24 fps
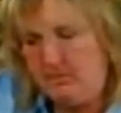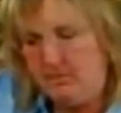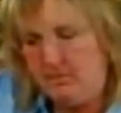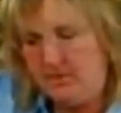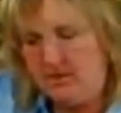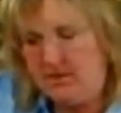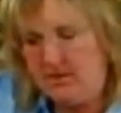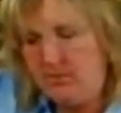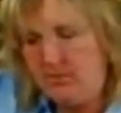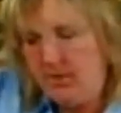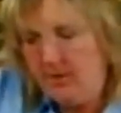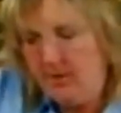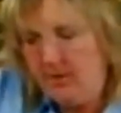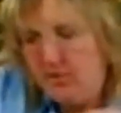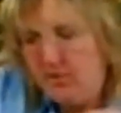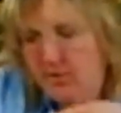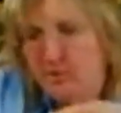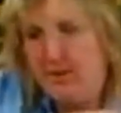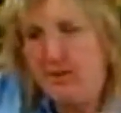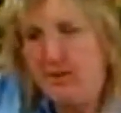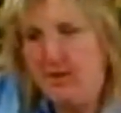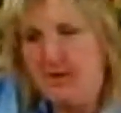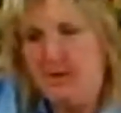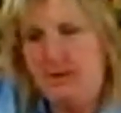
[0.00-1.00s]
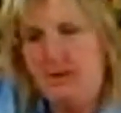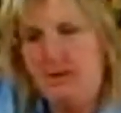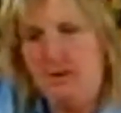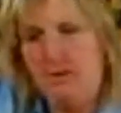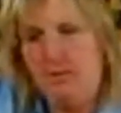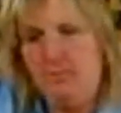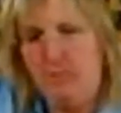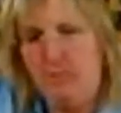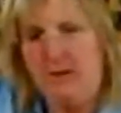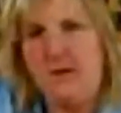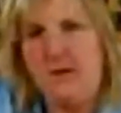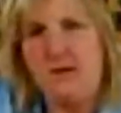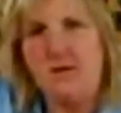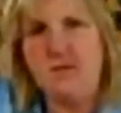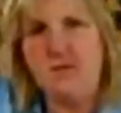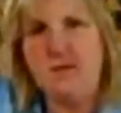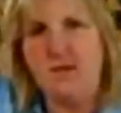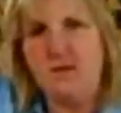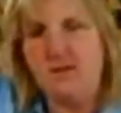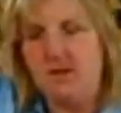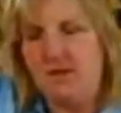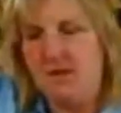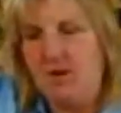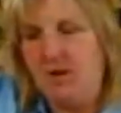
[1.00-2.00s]
See what I'm doing? Because
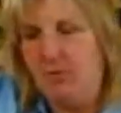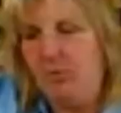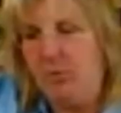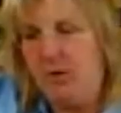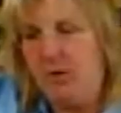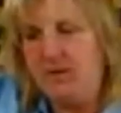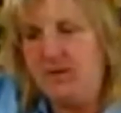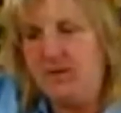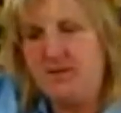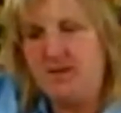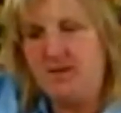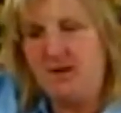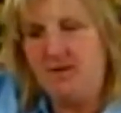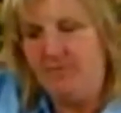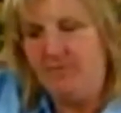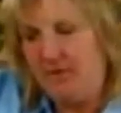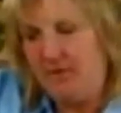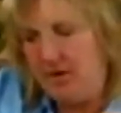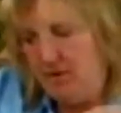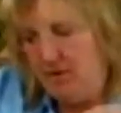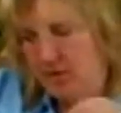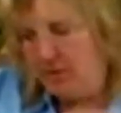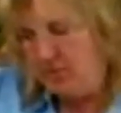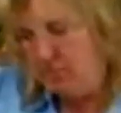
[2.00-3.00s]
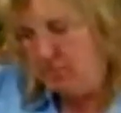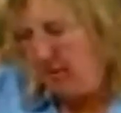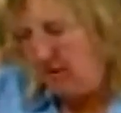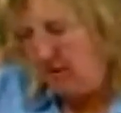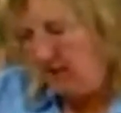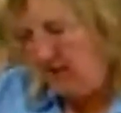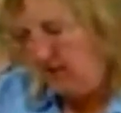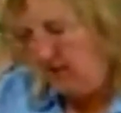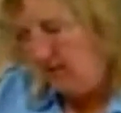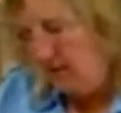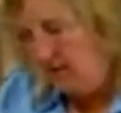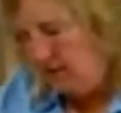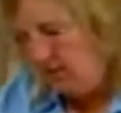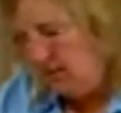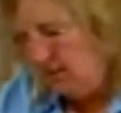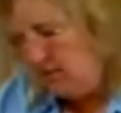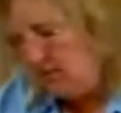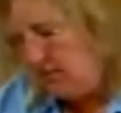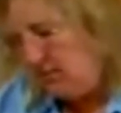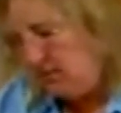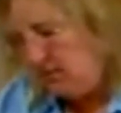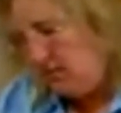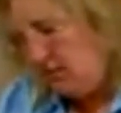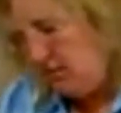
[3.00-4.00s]
I want to save on thread,
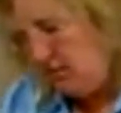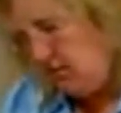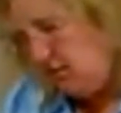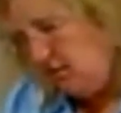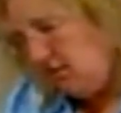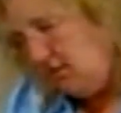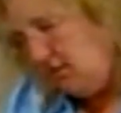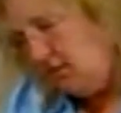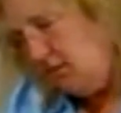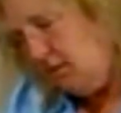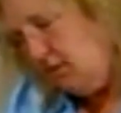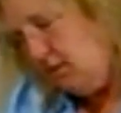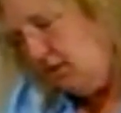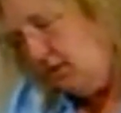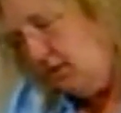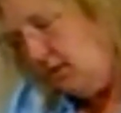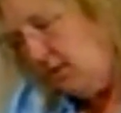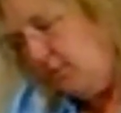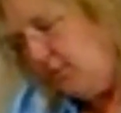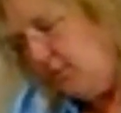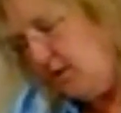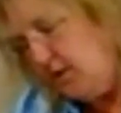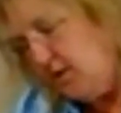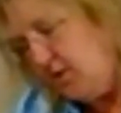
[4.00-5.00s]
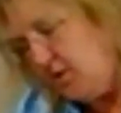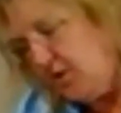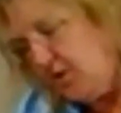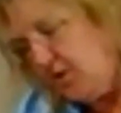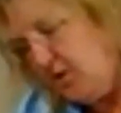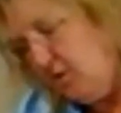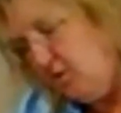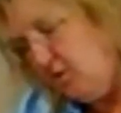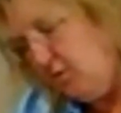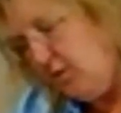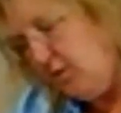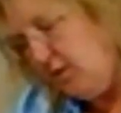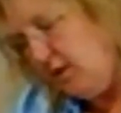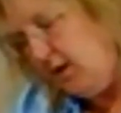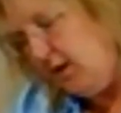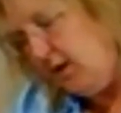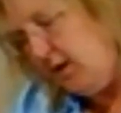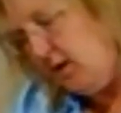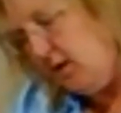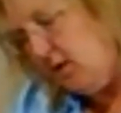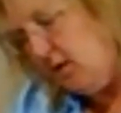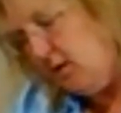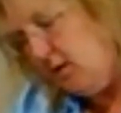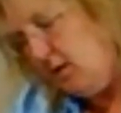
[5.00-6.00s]
I'm going to sew
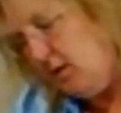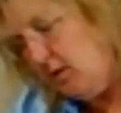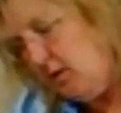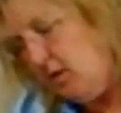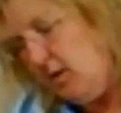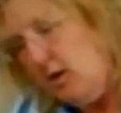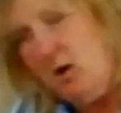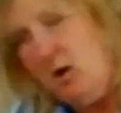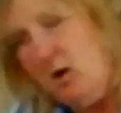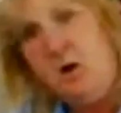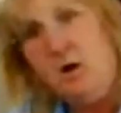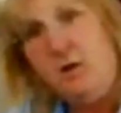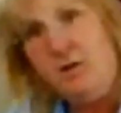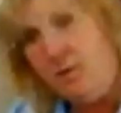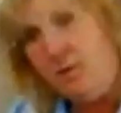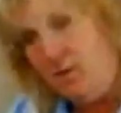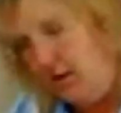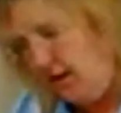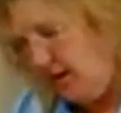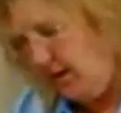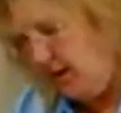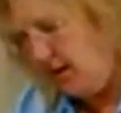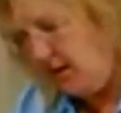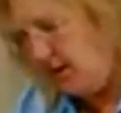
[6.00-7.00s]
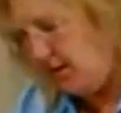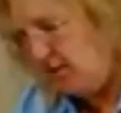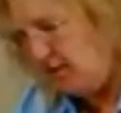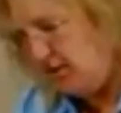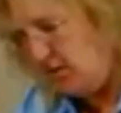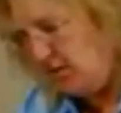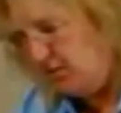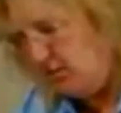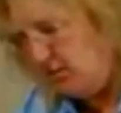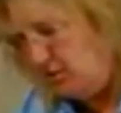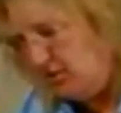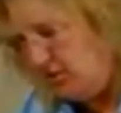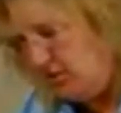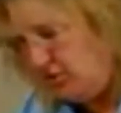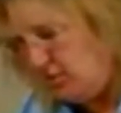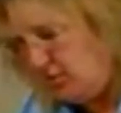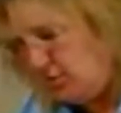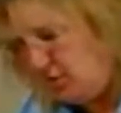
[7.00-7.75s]
the other end due